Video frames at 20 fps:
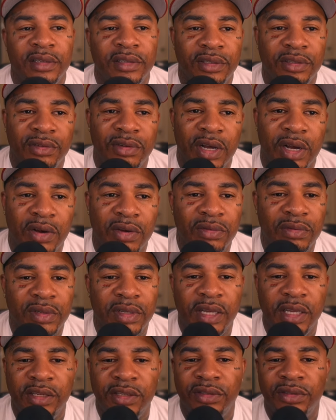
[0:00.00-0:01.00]
you know,
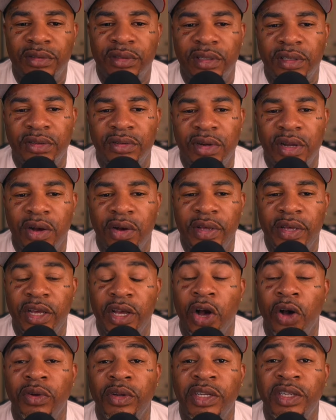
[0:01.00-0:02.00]
he
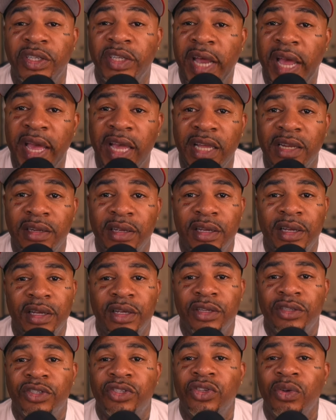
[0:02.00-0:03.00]
only date
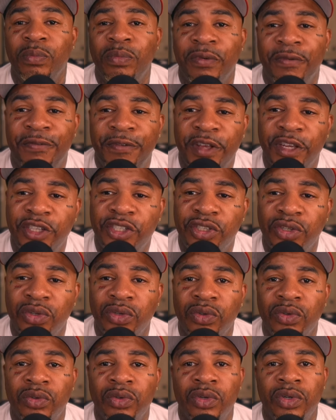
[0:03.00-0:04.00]

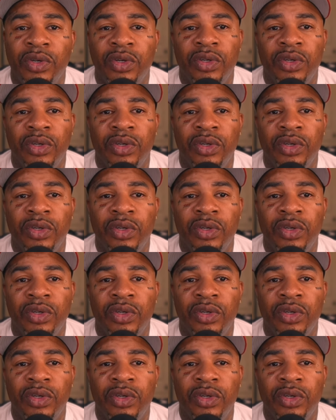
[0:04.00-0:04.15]
superficial,